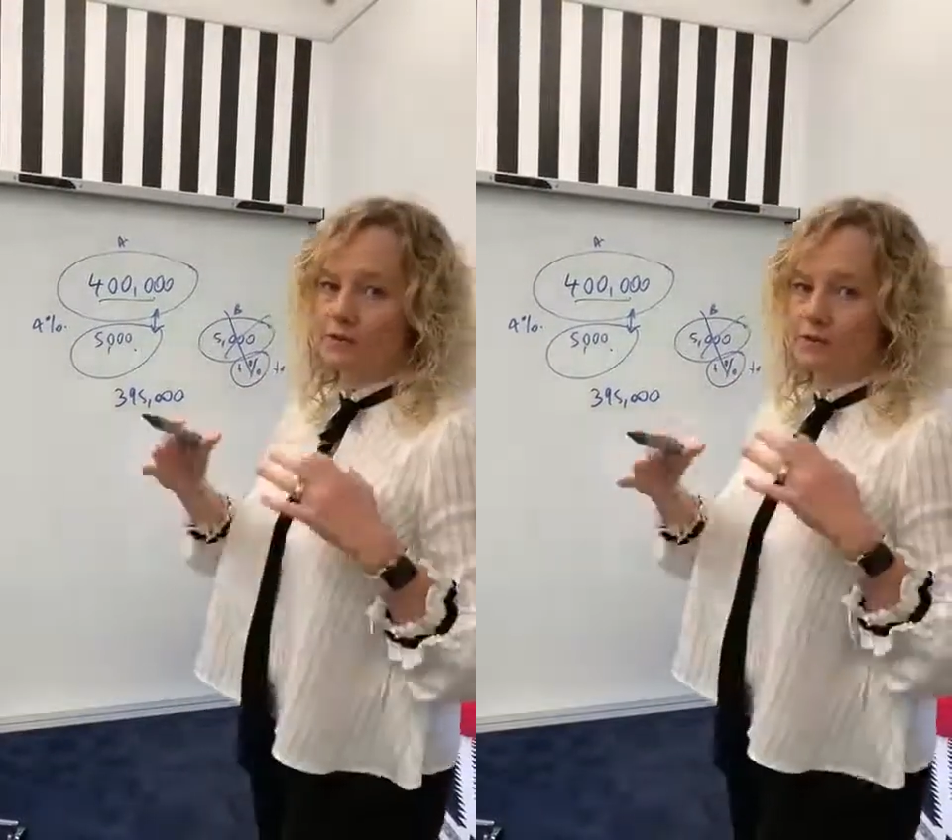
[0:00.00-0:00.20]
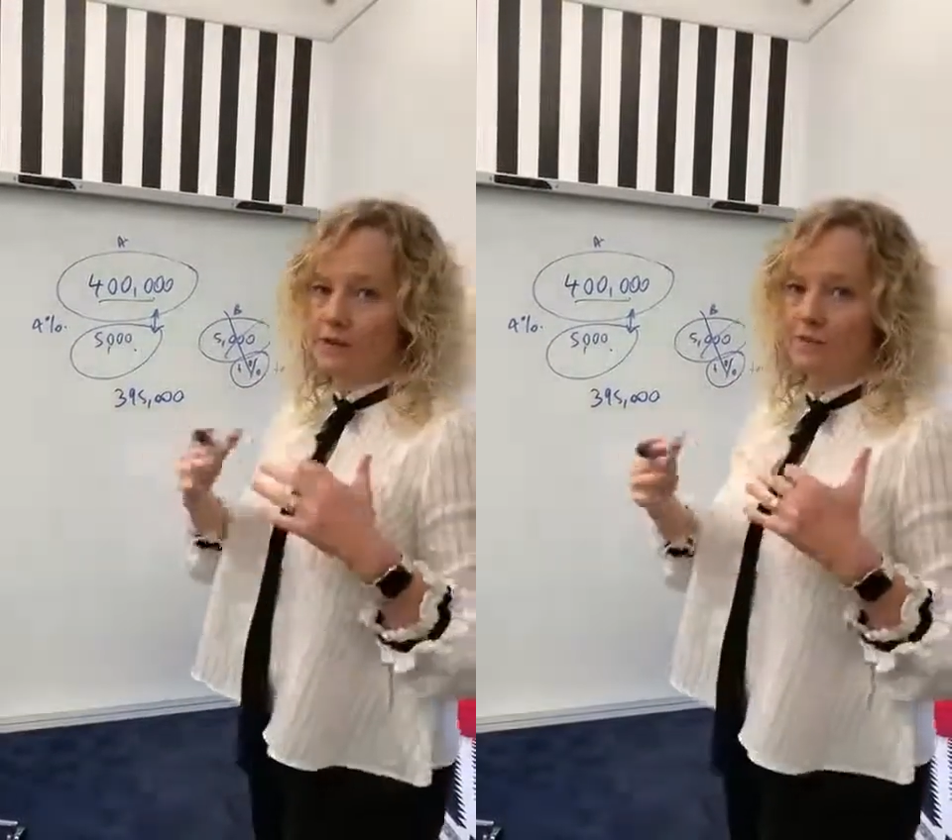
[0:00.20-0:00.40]

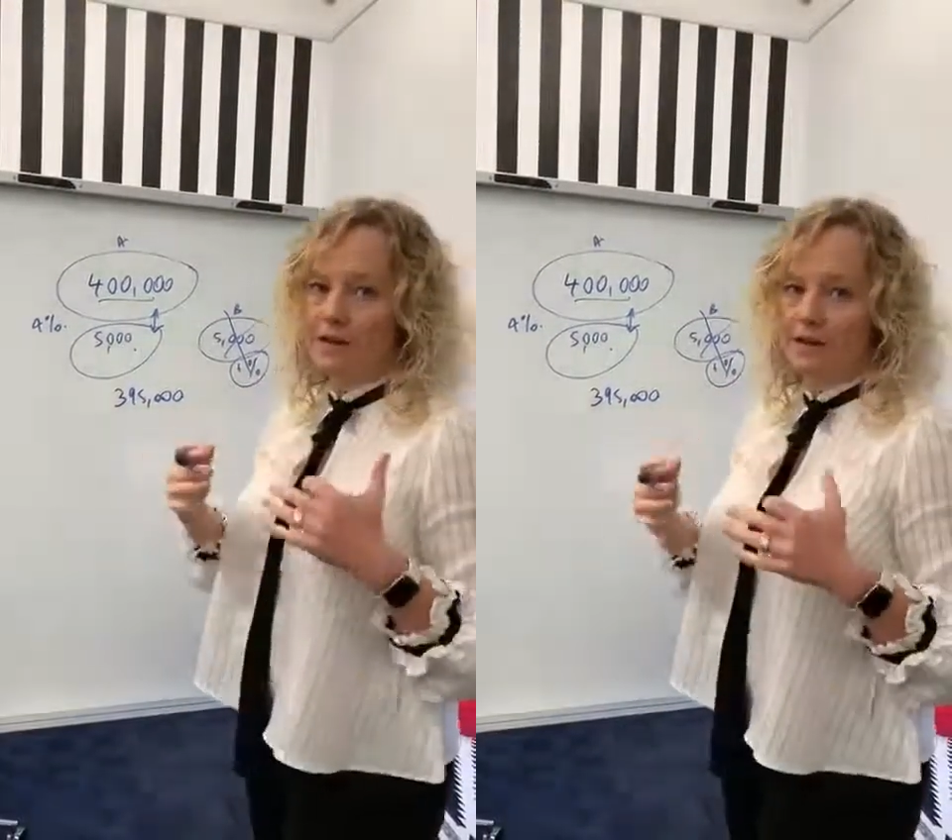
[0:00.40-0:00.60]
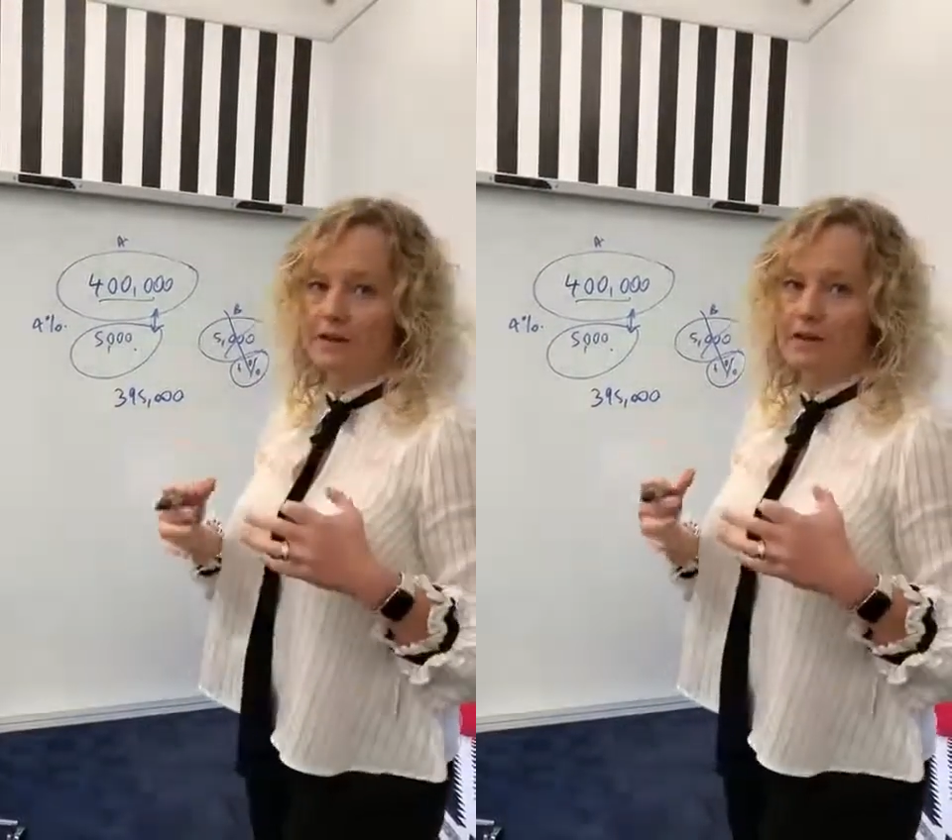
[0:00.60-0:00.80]
So it's still a
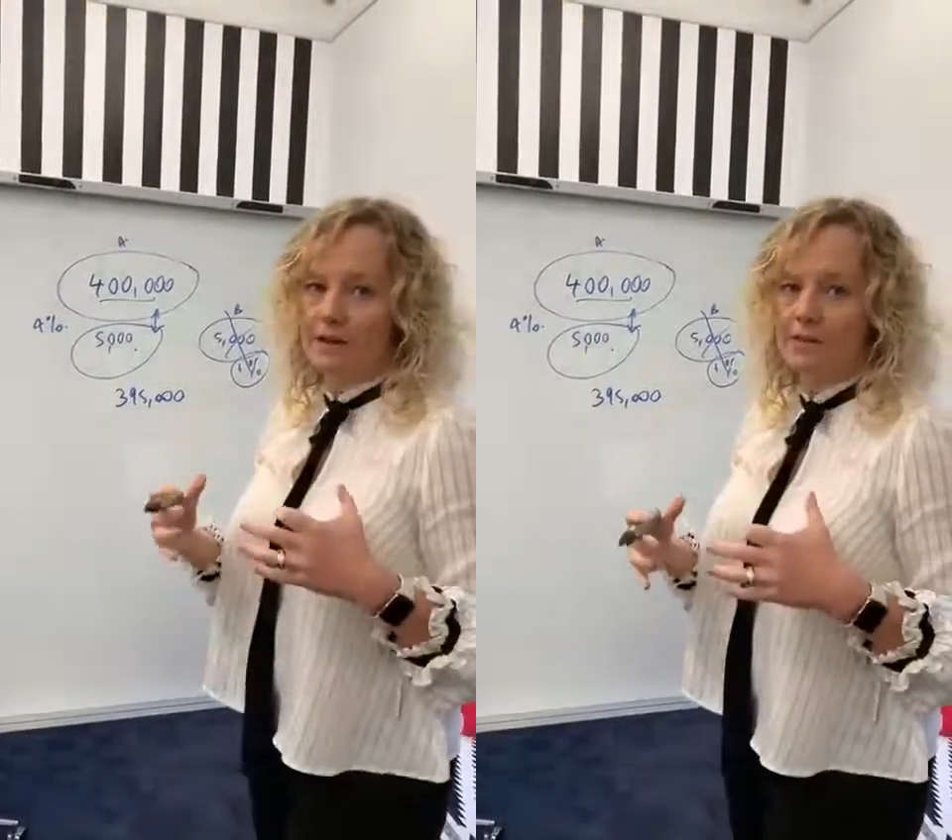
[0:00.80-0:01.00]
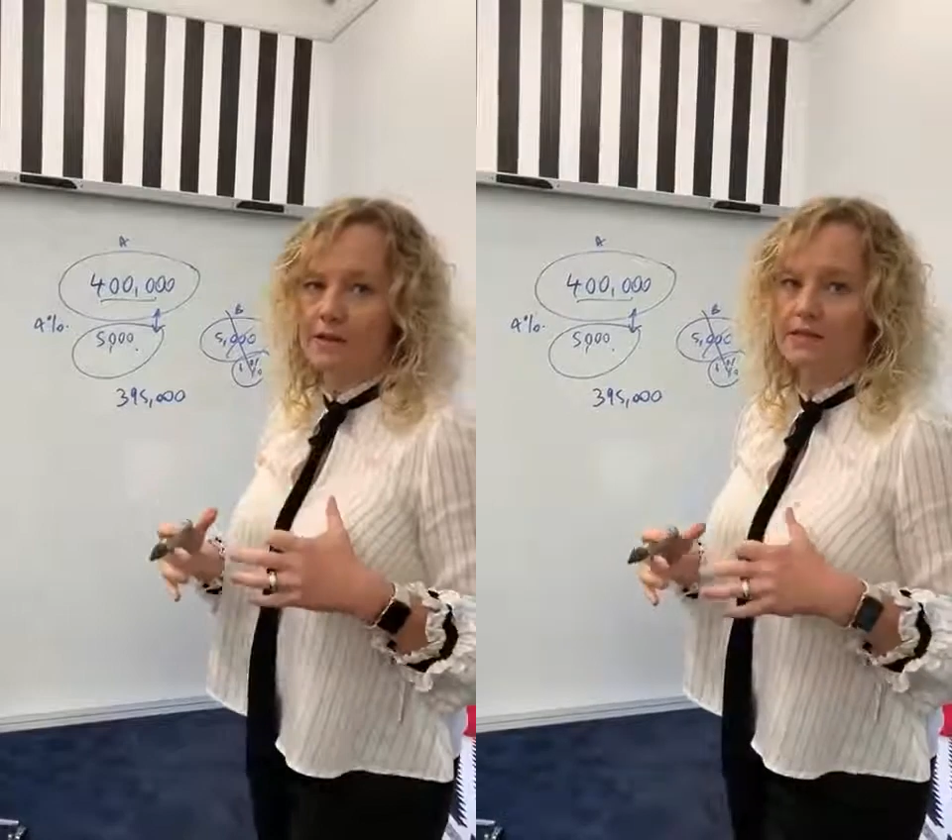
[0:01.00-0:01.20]
better
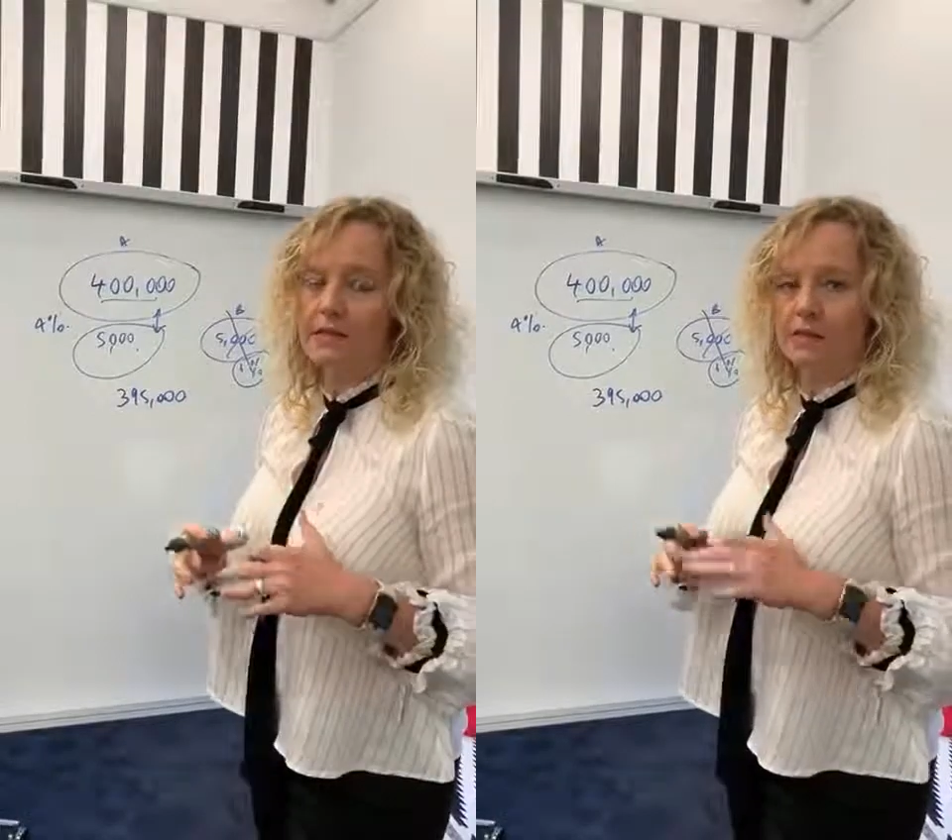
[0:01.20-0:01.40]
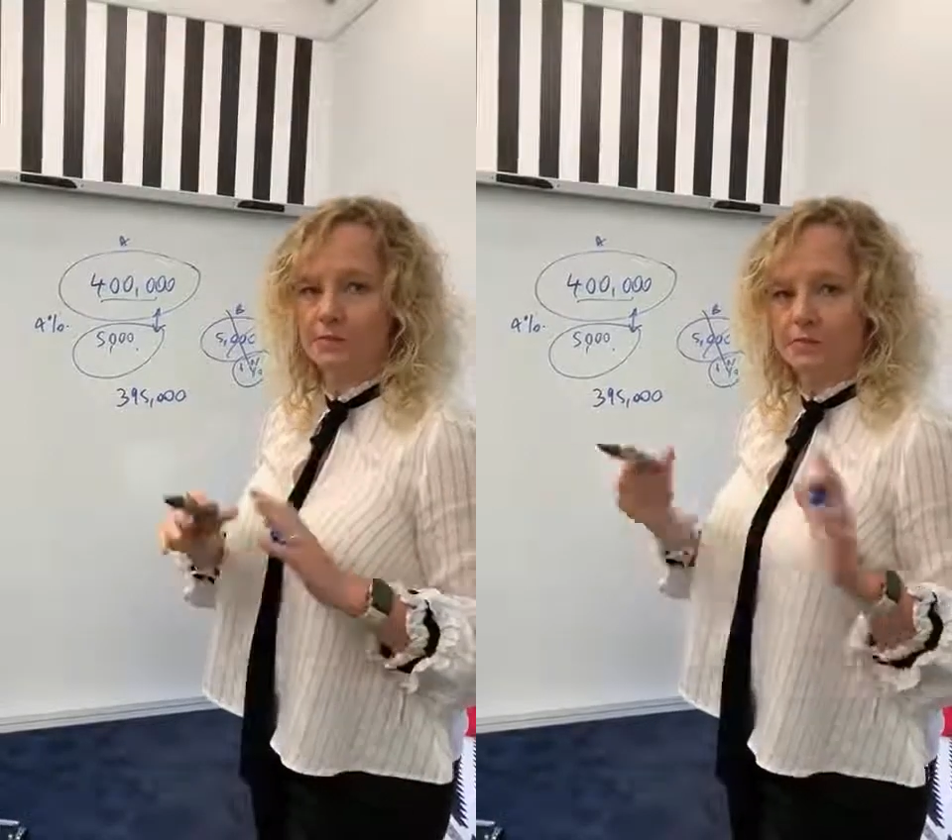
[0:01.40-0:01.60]
savings
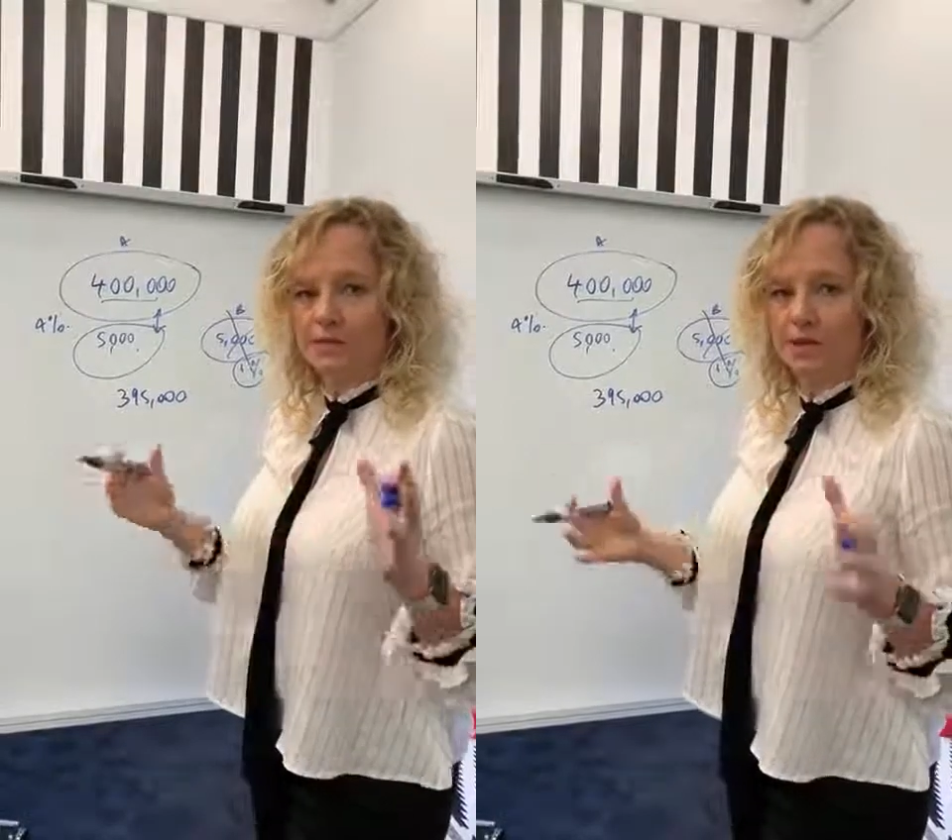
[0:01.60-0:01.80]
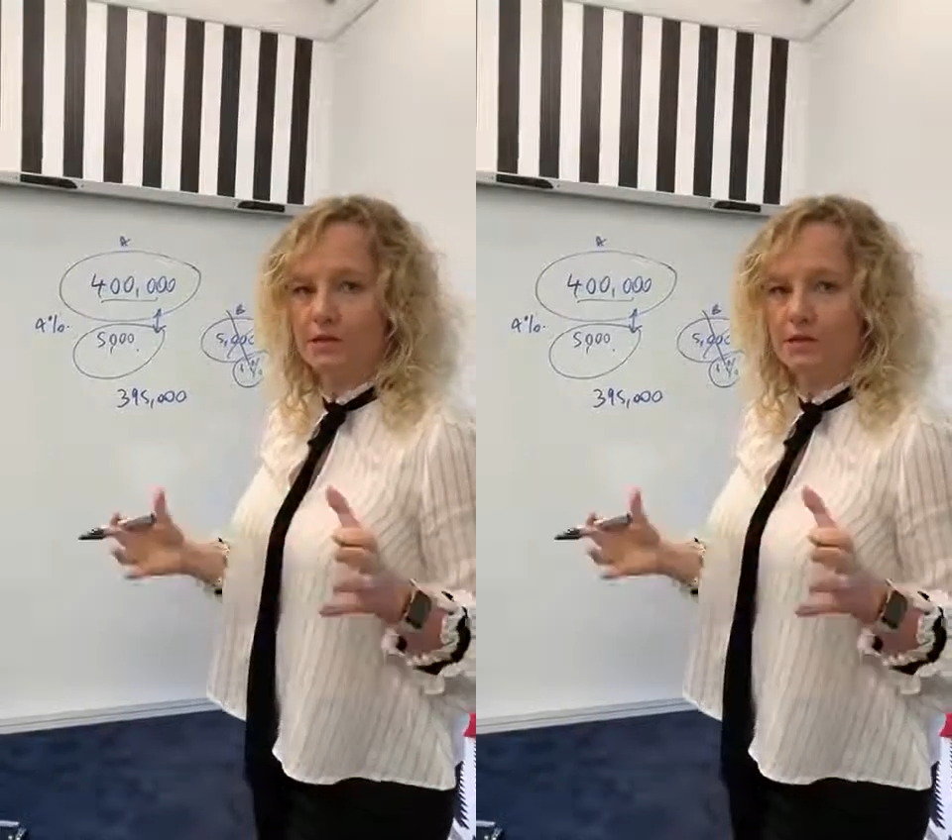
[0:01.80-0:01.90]
in terms of the